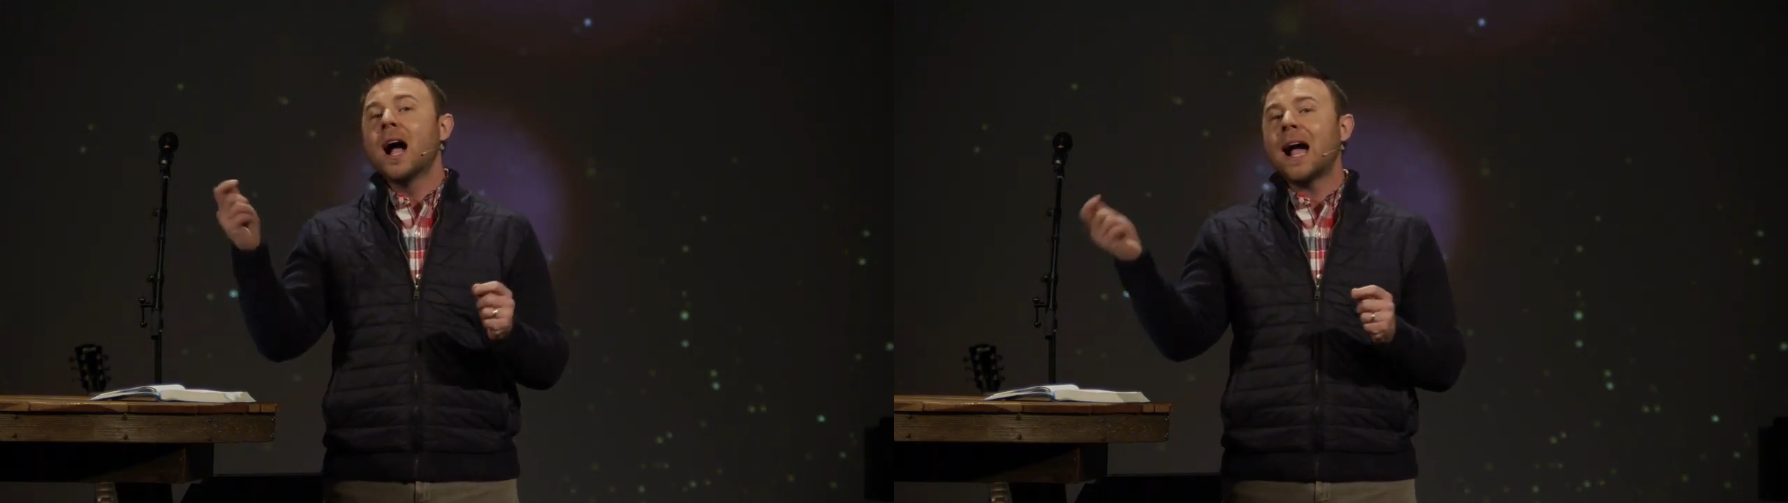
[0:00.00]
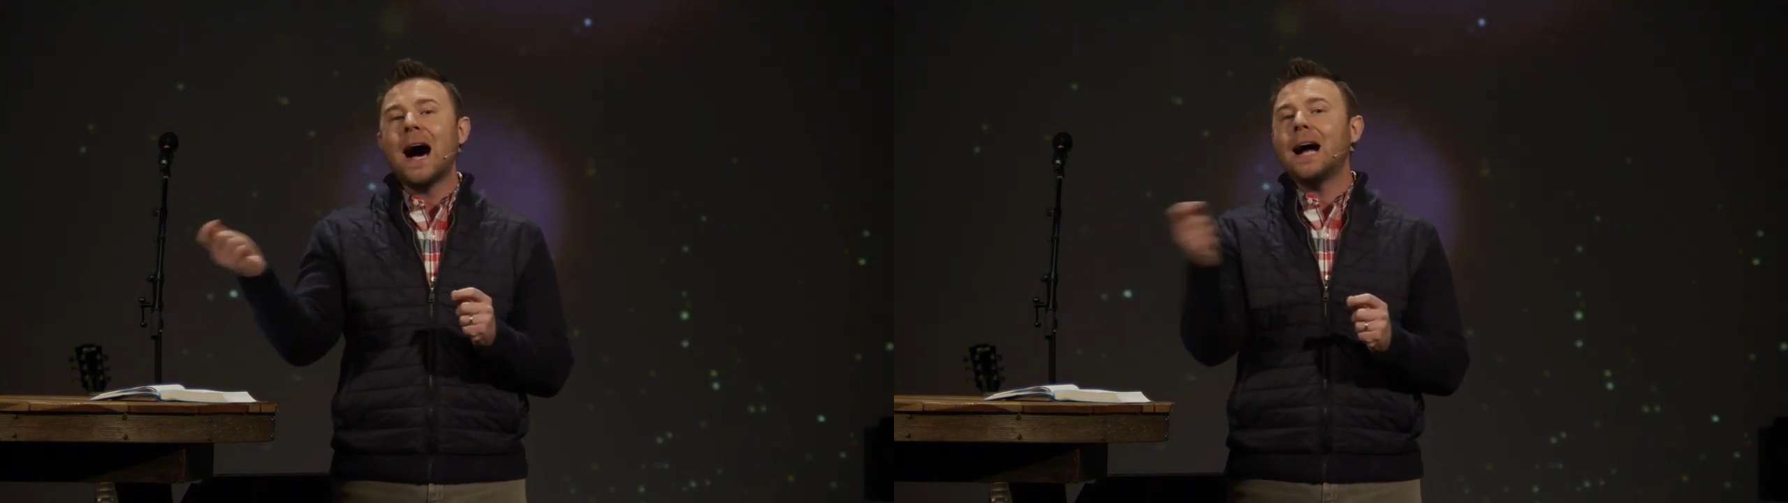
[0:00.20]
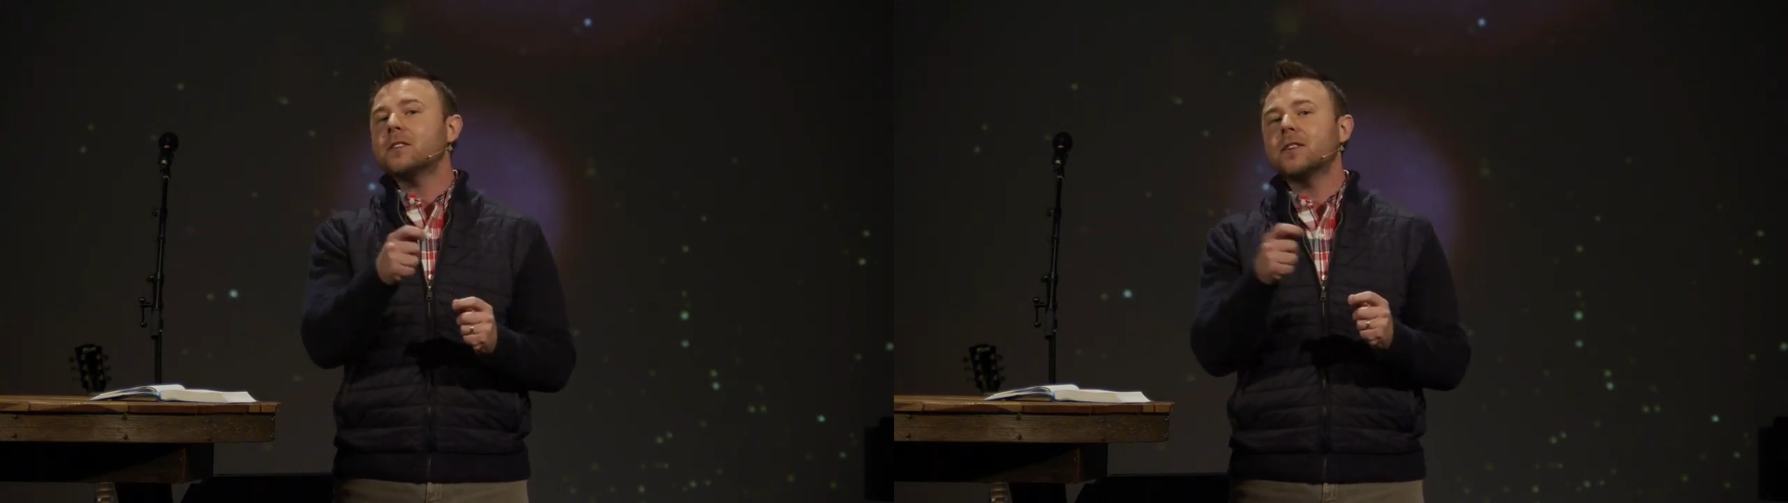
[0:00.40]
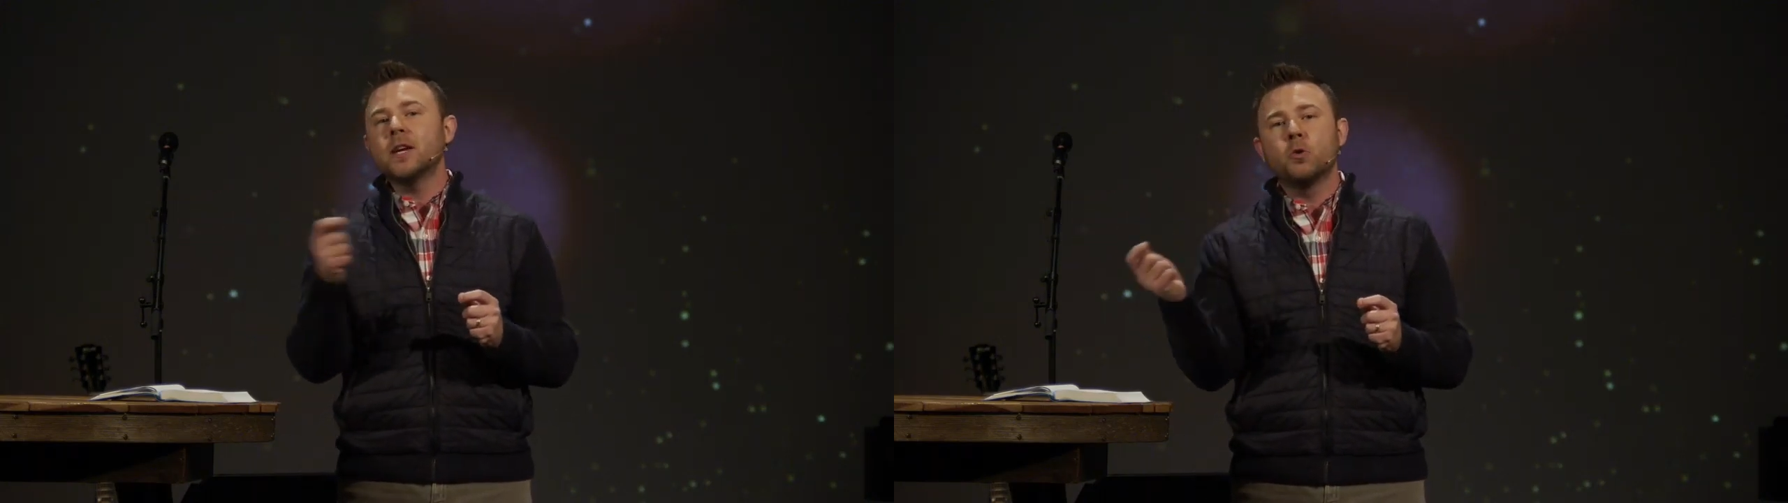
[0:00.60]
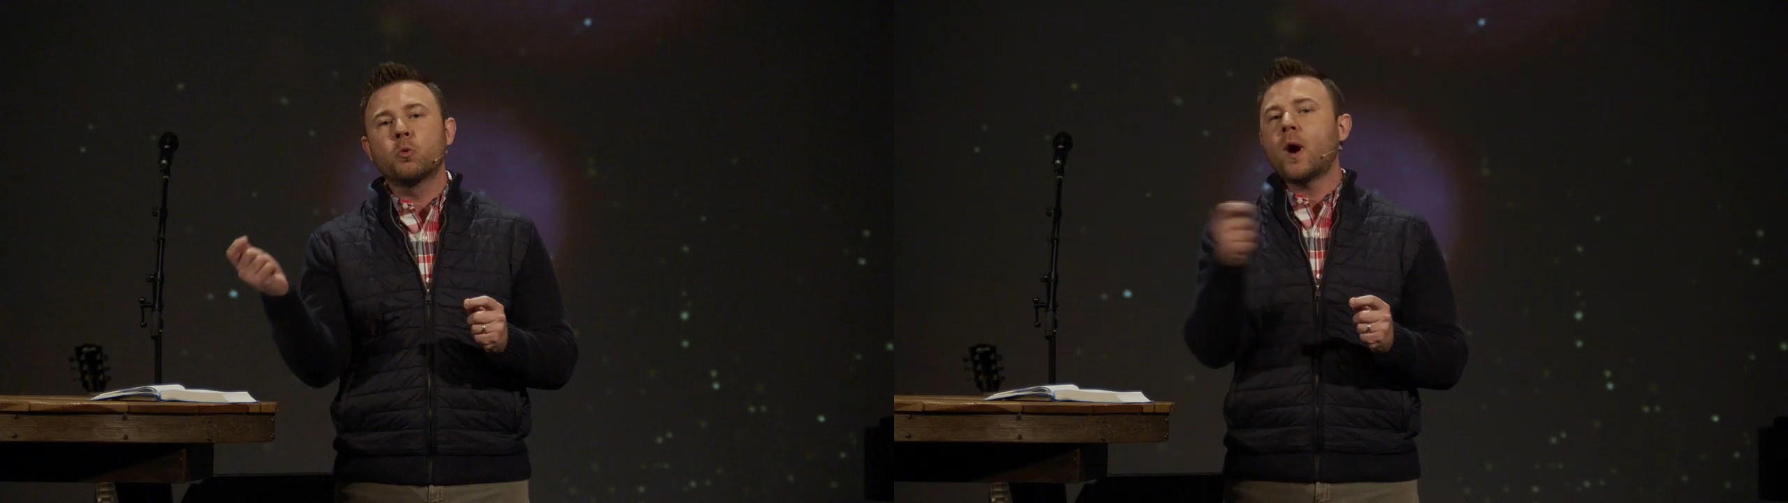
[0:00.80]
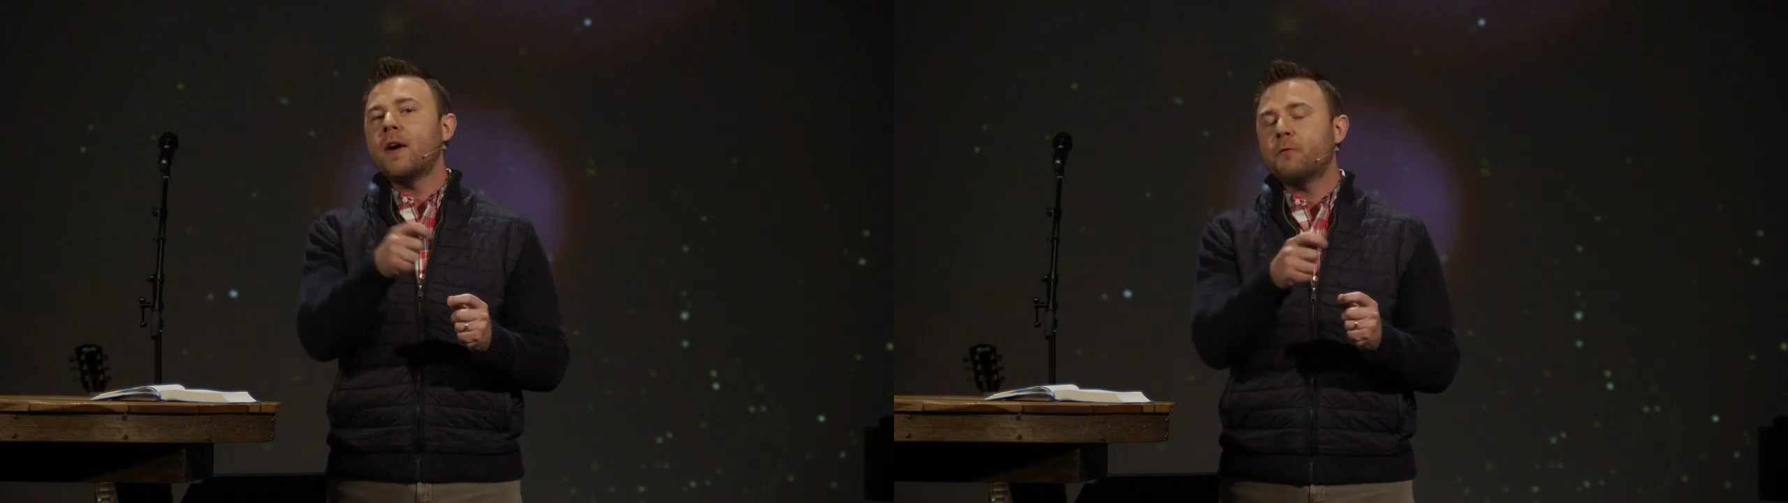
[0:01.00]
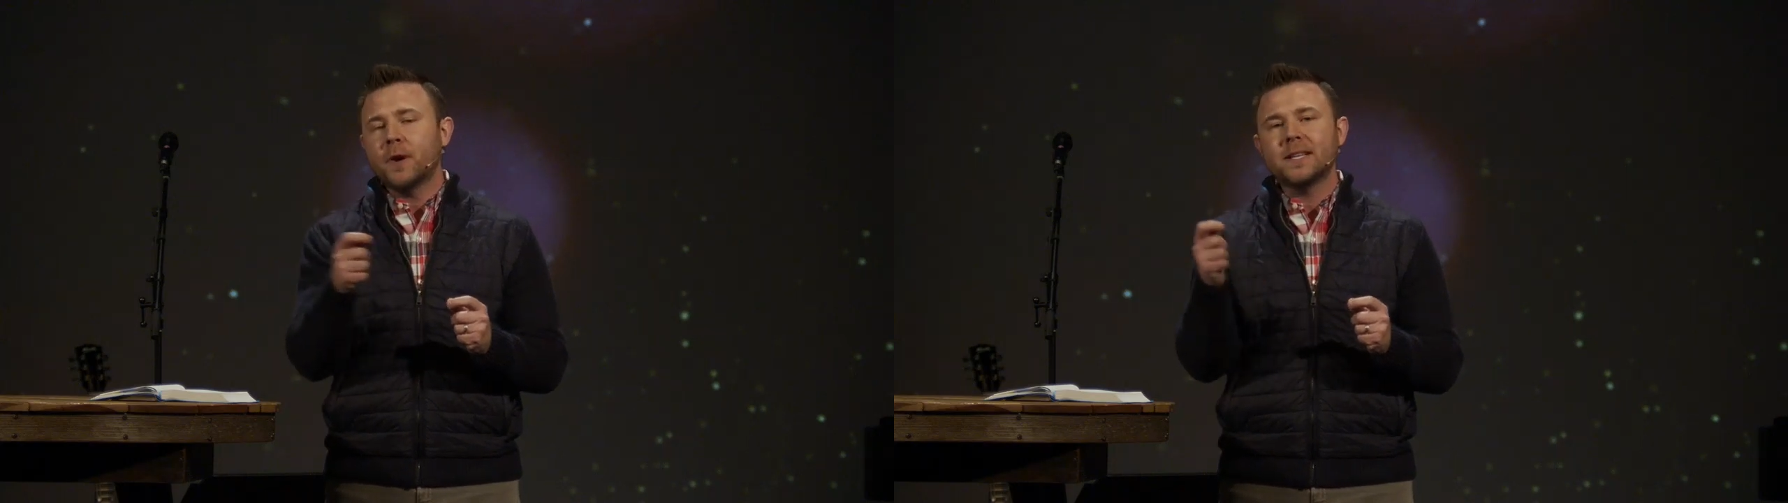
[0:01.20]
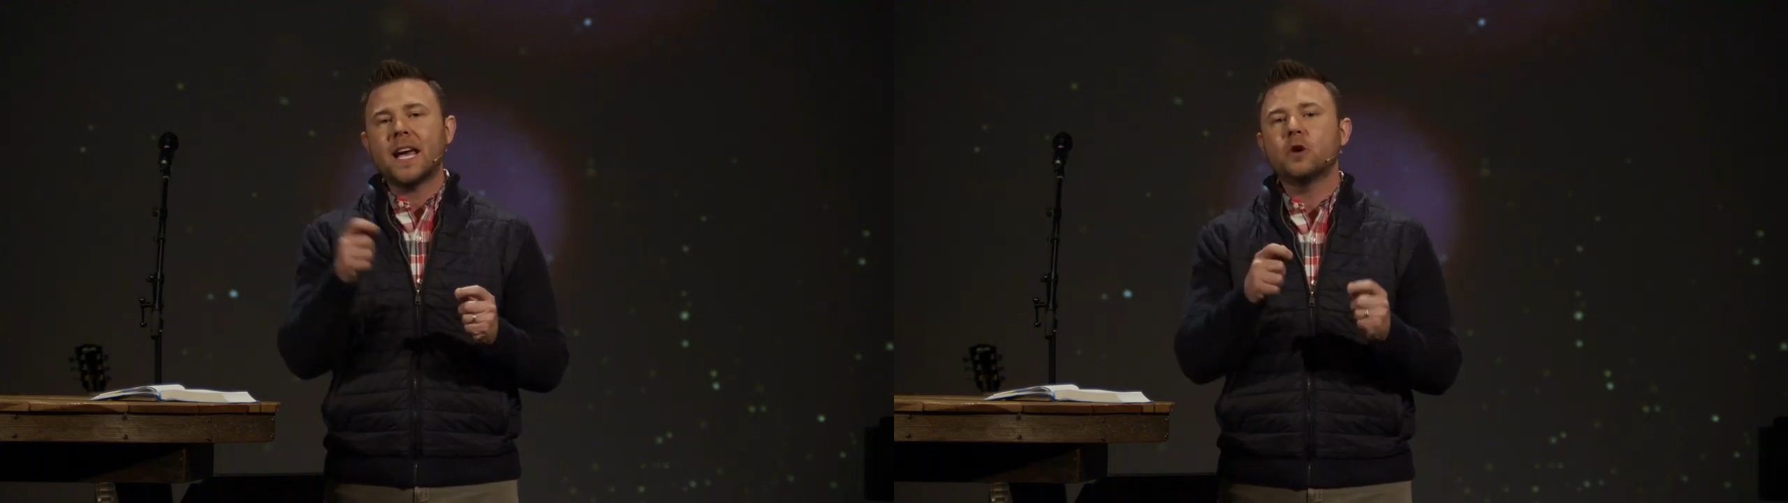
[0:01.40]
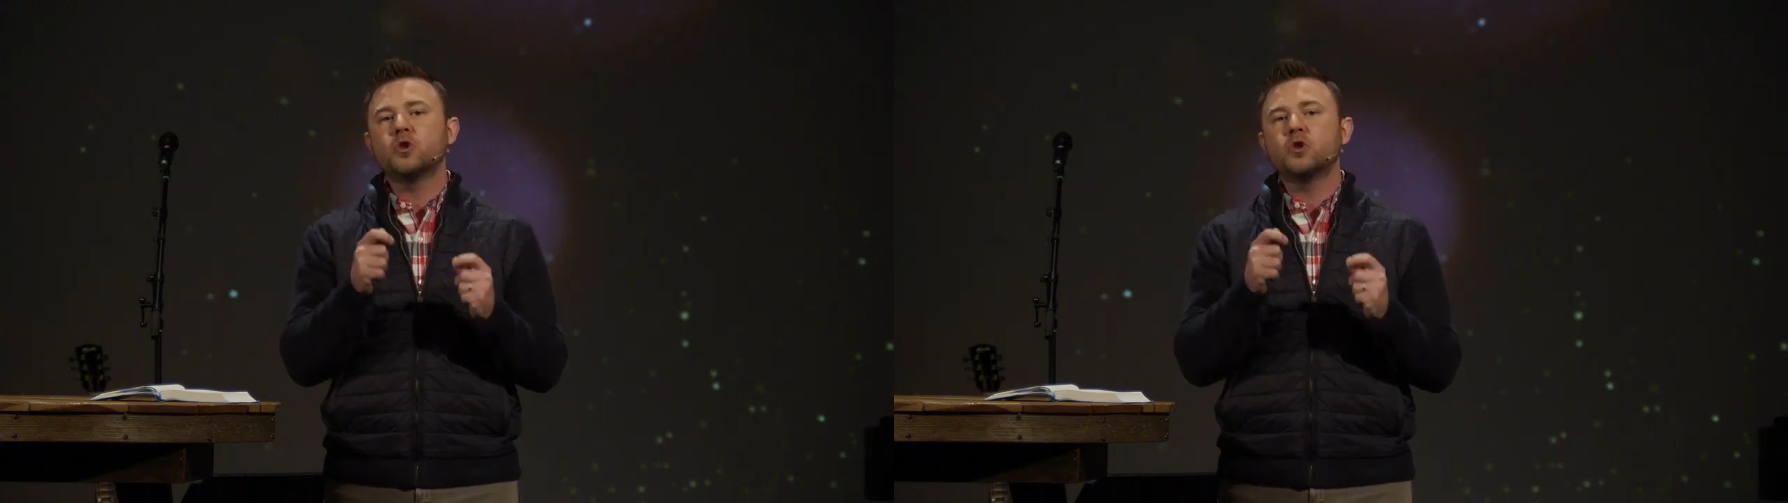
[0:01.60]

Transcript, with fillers: constantly reference how